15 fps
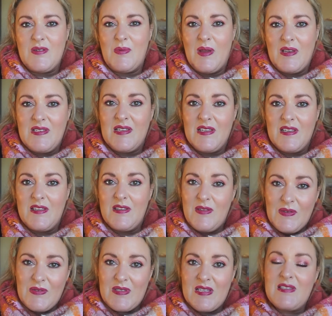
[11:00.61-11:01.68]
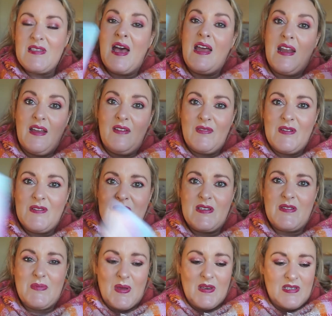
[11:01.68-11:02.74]
20 uses and I've used
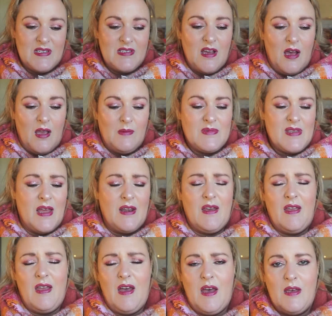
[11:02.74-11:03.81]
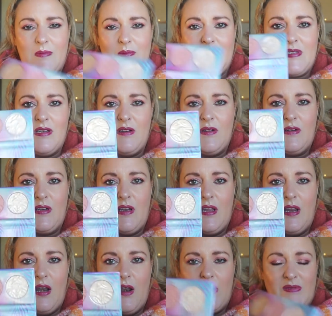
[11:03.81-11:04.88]
it 20 times and I
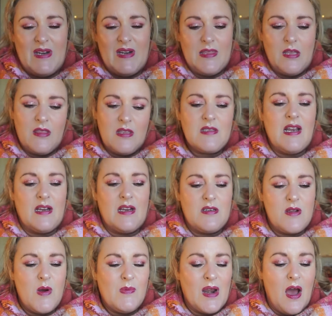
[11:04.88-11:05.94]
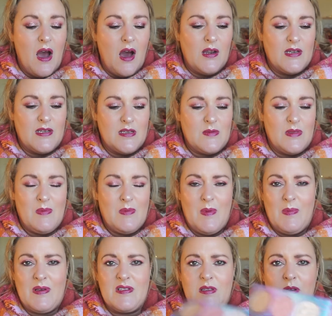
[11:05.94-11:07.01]
absolutely love it. I think this will actually come on holidays with me
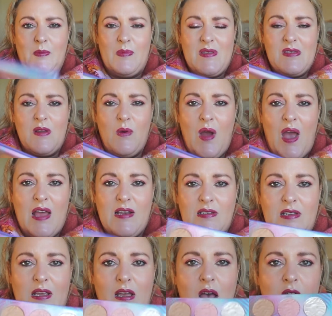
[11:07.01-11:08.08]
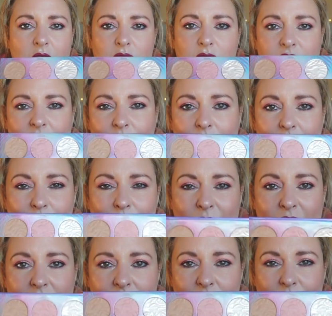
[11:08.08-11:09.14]
because it'll be so handy just to have my
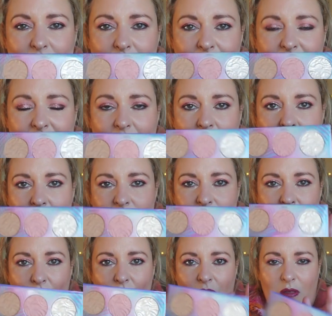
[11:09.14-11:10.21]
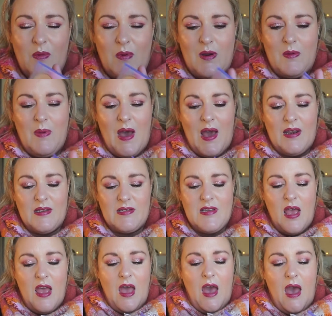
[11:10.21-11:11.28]
bronzer, blush and highlighter all in the one palette.
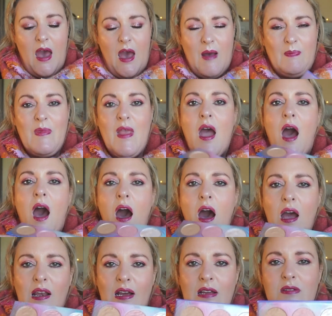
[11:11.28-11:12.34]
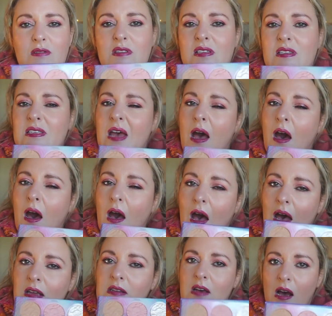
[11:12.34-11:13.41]
Highlighter's a
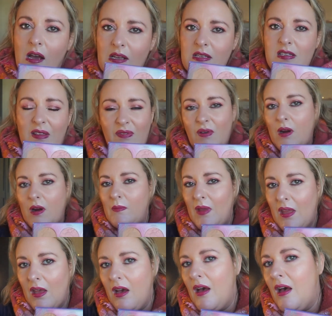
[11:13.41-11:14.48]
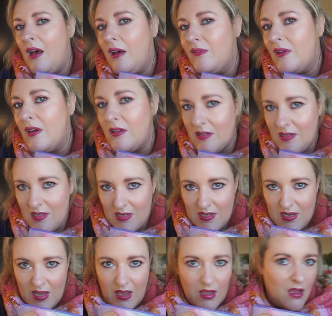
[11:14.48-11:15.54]
tad icy for me. I have it on
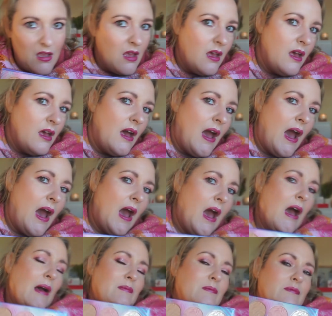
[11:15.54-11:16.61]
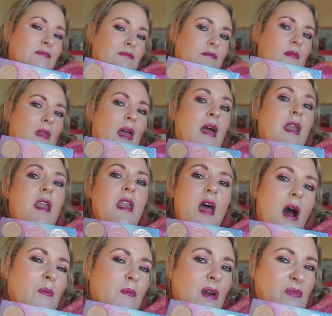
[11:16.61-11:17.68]
today.
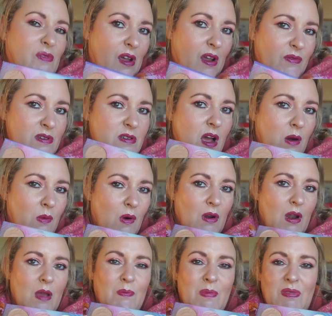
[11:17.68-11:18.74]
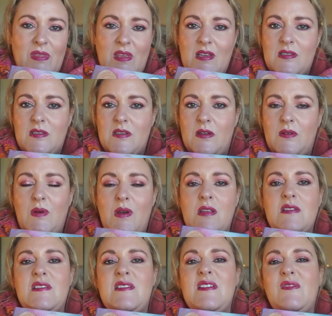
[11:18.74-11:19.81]
Not my favourite, I won't lie, but these two,
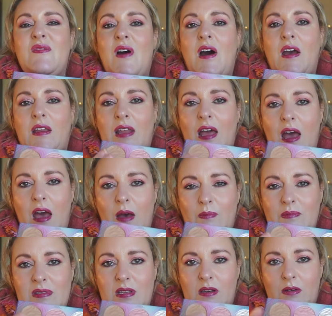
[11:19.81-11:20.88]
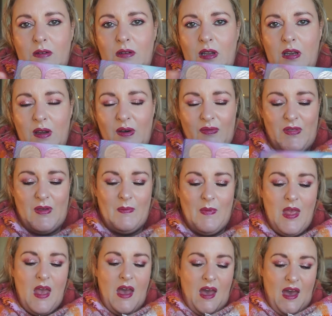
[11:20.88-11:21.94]
divine. Absolutely love them.
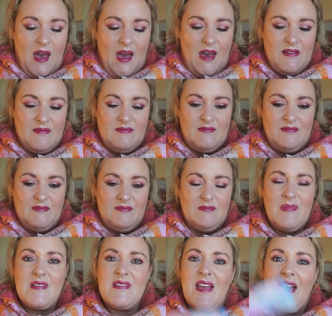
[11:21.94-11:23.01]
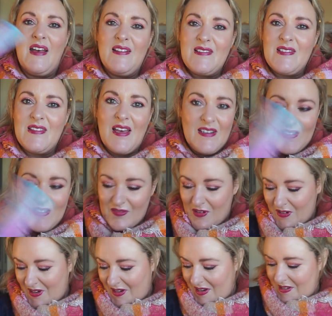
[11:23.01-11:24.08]
But yeah, so that is
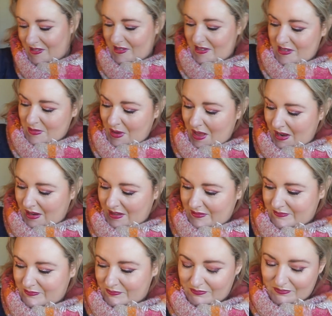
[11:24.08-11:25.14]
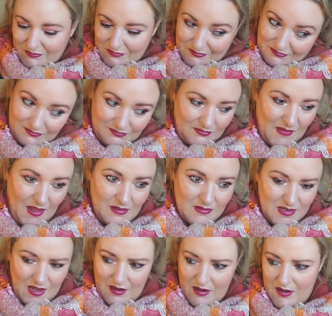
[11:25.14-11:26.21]
rolling out as well. I'm
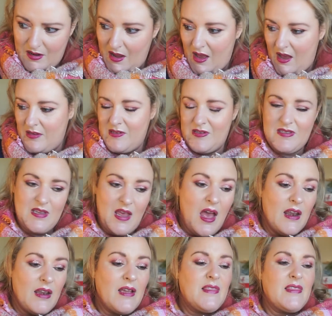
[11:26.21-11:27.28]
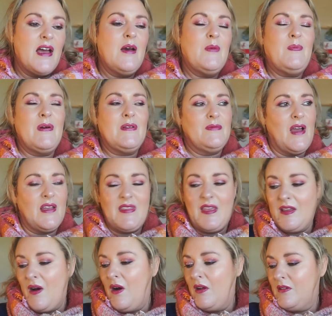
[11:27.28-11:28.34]
telling you, I just like that. But I
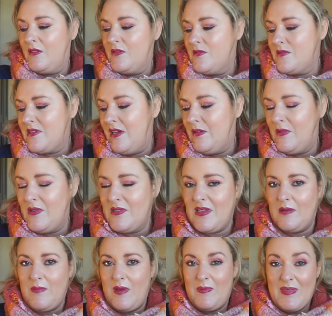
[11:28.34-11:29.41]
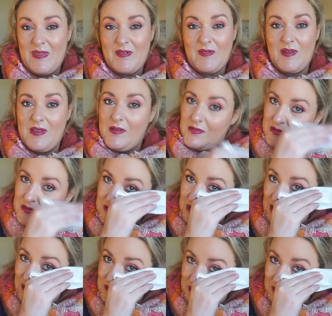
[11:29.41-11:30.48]
think all of those kind of ones had maybe 3 uses
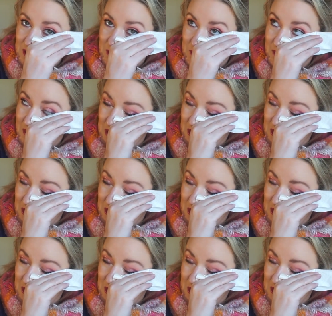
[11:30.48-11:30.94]
left in them.